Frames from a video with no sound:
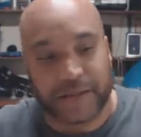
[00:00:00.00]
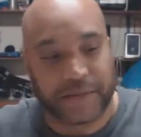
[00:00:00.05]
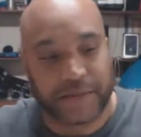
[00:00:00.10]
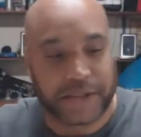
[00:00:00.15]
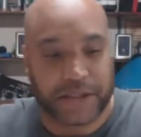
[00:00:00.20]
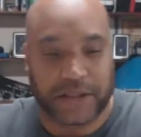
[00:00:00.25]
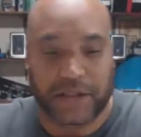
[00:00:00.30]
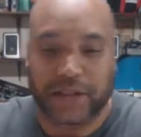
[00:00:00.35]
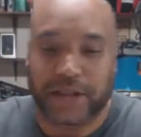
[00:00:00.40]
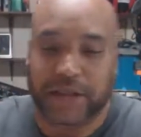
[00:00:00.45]
Let
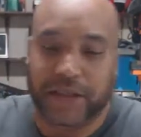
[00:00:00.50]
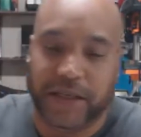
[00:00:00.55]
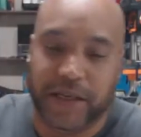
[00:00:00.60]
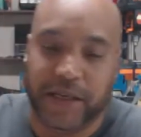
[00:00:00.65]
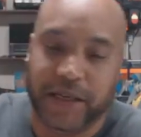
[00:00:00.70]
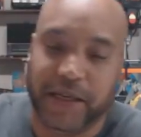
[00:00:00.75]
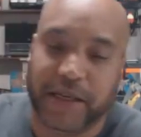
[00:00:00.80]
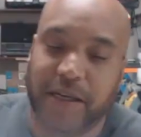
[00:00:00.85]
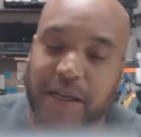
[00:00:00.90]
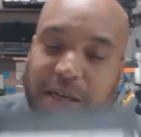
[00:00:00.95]
me show you it.
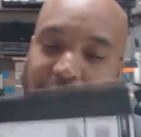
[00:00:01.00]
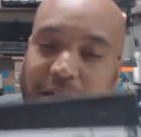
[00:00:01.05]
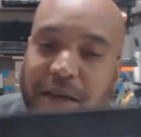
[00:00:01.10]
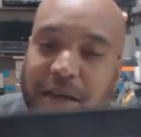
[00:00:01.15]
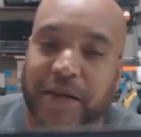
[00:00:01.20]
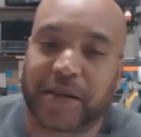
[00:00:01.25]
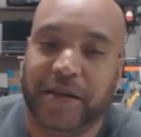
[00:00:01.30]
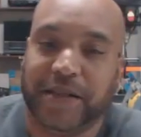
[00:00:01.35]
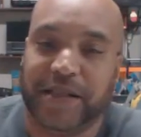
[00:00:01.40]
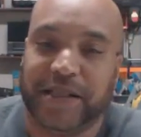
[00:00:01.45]

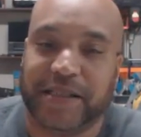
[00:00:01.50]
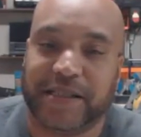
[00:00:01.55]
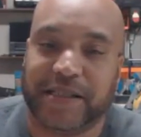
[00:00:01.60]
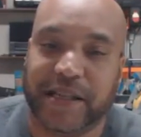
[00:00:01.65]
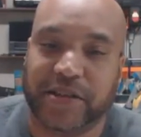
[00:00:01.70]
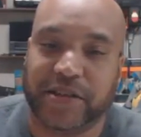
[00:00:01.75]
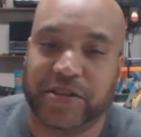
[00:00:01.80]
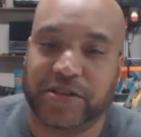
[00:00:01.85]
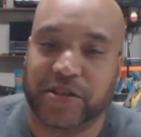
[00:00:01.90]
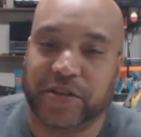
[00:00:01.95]
The
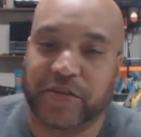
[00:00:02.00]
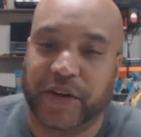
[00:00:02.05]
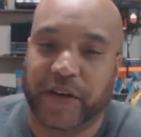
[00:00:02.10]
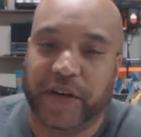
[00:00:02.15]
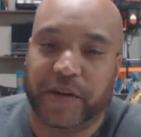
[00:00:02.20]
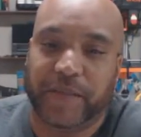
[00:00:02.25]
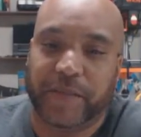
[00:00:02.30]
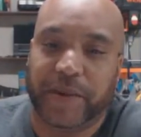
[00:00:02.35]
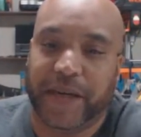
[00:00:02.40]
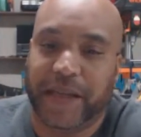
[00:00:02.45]
sticker's over
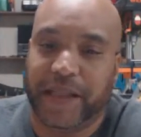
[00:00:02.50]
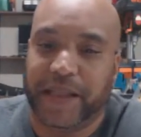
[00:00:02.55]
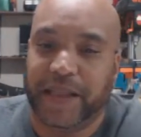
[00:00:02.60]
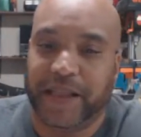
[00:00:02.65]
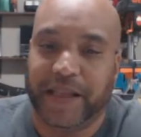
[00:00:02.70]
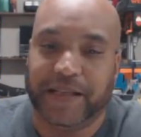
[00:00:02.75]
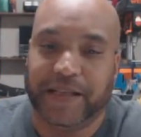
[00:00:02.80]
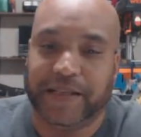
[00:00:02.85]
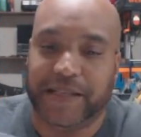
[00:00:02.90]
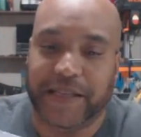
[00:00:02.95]
here, but
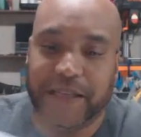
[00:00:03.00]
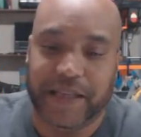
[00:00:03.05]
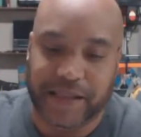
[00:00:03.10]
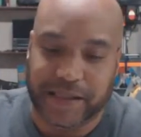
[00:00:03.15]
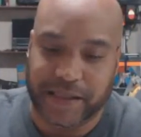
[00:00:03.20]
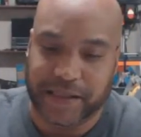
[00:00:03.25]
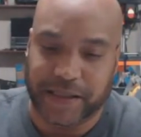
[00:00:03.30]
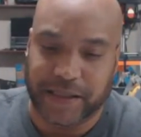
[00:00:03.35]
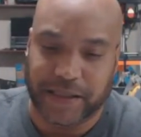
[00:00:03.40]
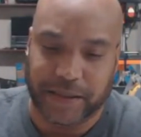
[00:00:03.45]
it
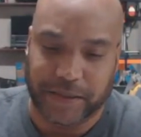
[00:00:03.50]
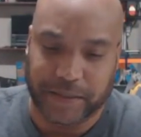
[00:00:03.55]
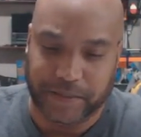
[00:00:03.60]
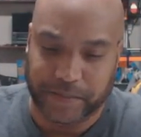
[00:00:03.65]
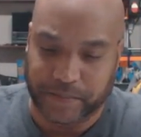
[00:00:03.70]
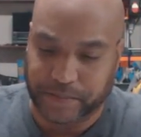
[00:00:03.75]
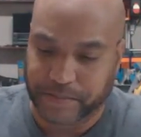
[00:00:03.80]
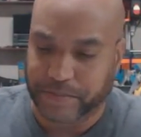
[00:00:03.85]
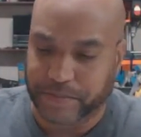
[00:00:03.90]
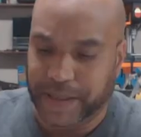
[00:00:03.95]
says
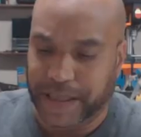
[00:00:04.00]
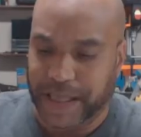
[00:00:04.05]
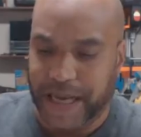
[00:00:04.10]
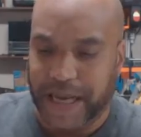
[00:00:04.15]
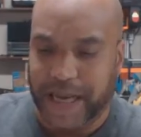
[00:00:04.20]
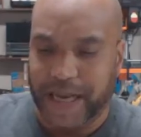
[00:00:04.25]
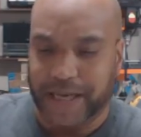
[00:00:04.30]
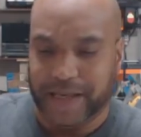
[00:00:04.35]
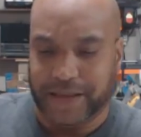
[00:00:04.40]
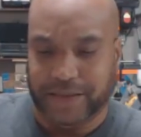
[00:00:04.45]

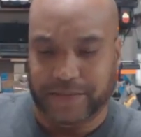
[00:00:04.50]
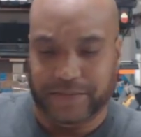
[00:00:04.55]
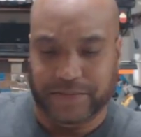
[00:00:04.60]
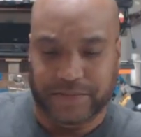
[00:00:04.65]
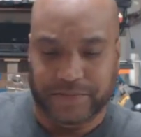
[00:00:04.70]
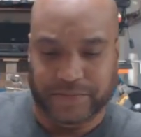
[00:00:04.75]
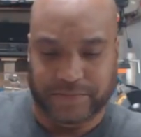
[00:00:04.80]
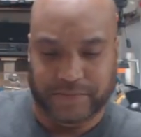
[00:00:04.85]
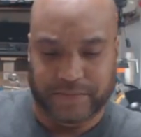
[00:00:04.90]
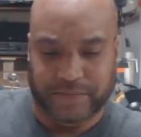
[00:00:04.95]
black.
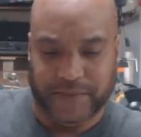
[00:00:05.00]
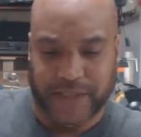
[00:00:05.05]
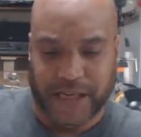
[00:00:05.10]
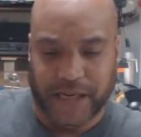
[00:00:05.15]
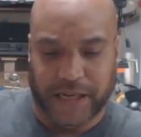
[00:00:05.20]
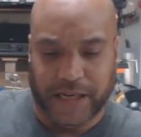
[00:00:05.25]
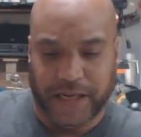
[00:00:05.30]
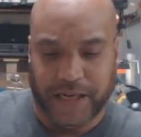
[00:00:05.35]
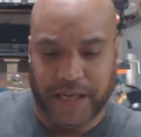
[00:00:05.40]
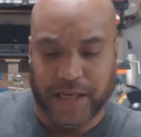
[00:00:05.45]

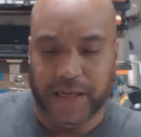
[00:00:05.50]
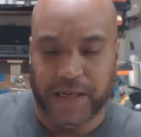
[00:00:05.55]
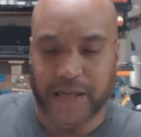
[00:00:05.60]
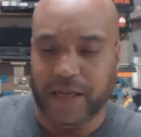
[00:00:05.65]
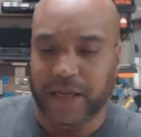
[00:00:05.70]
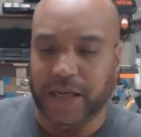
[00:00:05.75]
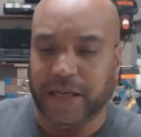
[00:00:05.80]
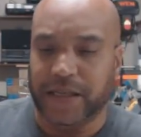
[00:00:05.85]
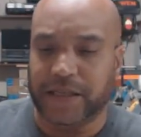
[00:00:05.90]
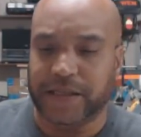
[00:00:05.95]
I
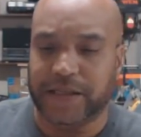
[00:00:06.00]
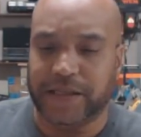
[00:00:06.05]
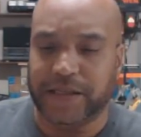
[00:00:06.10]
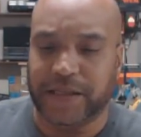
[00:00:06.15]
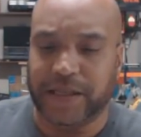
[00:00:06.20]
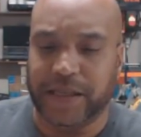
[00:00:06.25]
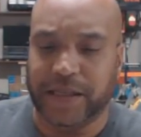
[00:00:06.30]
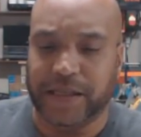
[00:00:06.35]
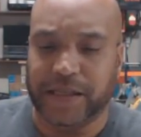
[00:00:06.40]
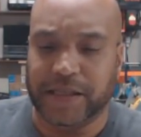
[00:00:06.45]
guess
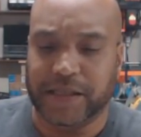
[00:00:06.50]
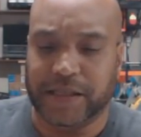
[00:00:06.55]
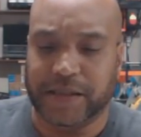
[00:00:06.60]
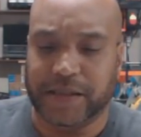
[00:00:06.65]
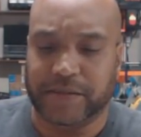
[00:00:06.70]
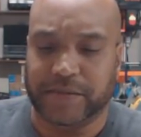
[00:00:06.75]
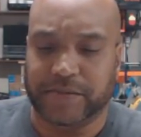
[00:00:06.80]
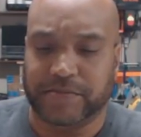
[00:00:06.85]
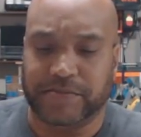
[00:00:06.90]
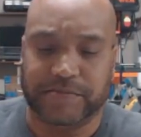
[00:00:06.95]
it
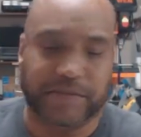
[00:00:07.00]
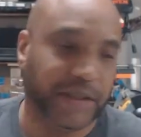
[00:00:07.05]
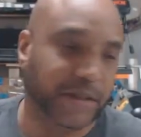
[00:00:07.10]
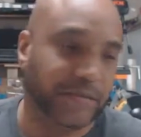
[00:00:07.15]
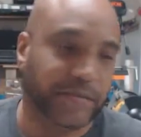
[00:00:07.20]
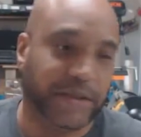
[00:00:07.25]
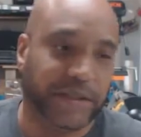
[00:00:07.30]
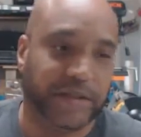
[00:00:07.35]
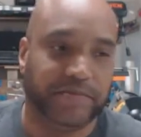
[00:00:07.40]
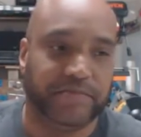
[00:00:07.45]
says
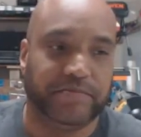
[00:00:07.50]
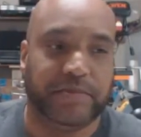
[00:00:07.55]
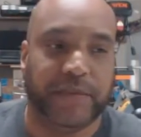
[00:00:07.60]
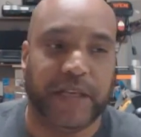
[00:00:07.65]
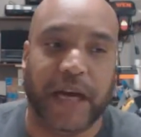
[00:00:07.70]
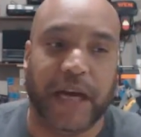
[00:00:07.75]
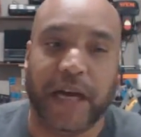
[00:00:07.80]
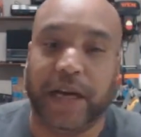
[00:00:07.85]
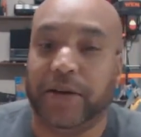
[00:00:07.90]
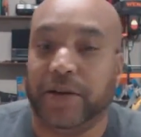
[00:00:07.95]
something.
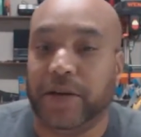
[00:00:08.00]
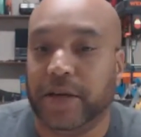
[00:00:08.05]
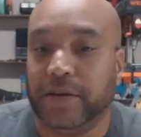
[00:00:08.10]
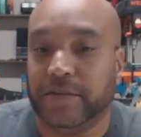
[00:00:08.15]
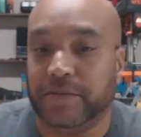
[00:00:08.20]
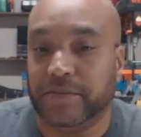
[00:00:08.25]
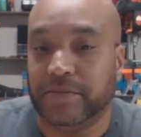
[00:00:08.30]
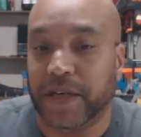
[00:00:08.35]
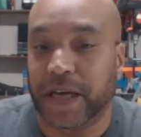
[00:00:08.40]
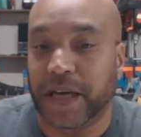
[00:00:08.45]
I don't
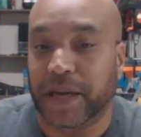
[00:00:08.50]
know.